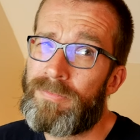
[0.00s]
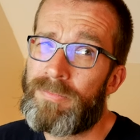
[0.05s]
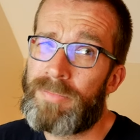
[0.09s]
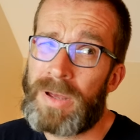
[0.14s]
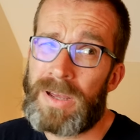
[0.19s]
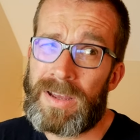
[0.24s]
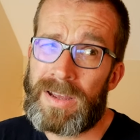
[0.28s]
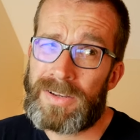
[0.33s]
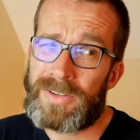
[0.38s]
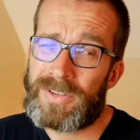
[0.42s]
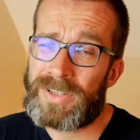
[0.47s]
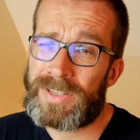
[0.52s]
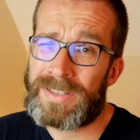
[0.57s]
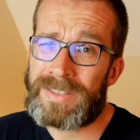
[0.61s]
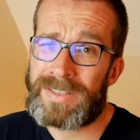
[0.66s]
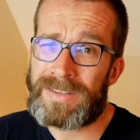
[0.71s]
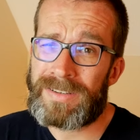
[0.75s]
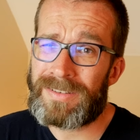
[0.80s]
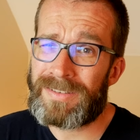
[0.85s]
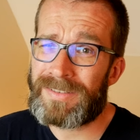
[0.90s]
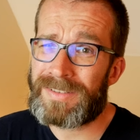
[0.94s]

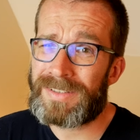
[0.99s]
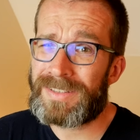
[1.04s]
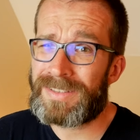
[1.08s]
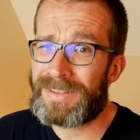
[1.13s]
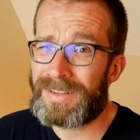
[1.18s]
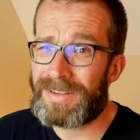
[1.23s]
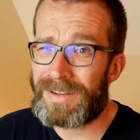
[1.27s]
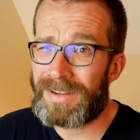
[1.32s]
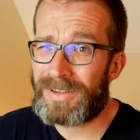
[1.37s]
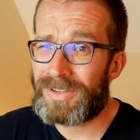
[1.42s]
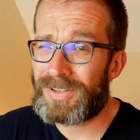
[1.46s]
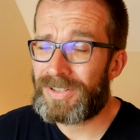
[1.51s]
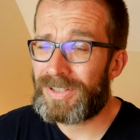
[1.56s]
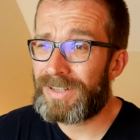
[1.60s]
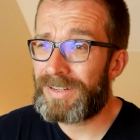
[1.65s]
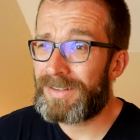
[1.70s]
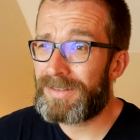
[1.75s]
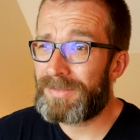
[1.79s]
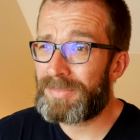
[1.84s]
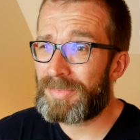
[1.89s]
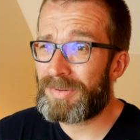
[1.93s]
purchased and not as searched
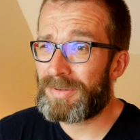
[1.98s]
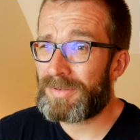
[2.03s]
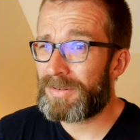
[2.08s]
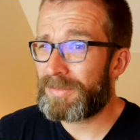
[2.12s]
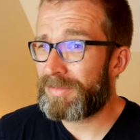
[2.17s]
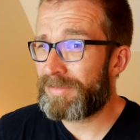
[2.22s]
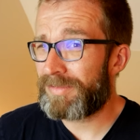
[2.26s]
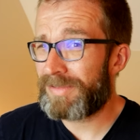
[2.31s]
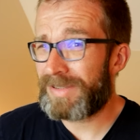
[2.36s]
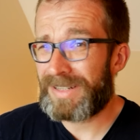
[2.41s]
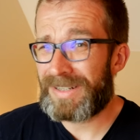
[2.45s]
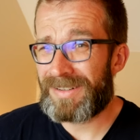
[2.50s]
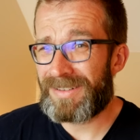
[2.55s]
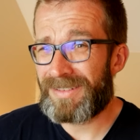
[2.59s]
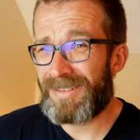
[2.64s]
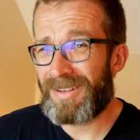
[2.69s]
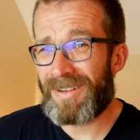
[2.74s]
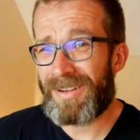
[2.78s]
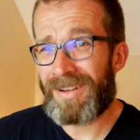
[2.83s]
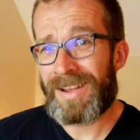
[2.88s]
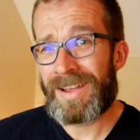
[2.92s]
and probably
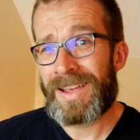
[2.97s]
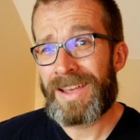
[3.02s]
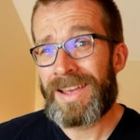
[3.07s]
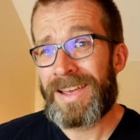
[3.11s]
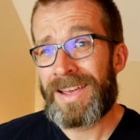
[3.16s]
not